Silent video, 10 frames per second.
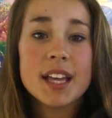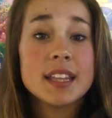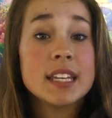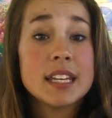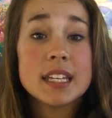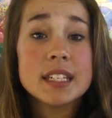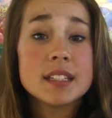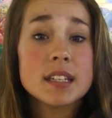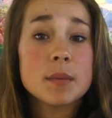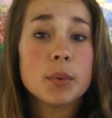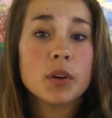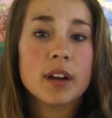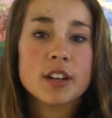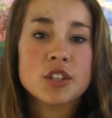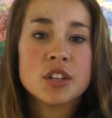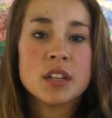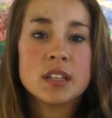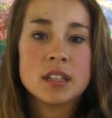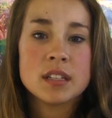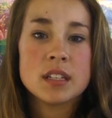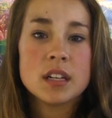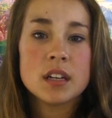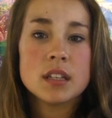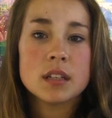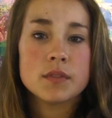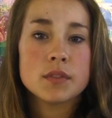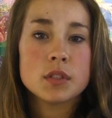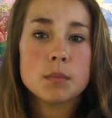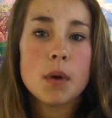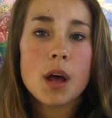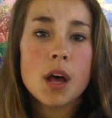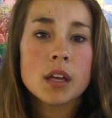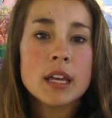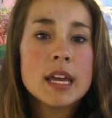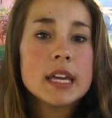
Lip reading: The In Sync progression is a series of small,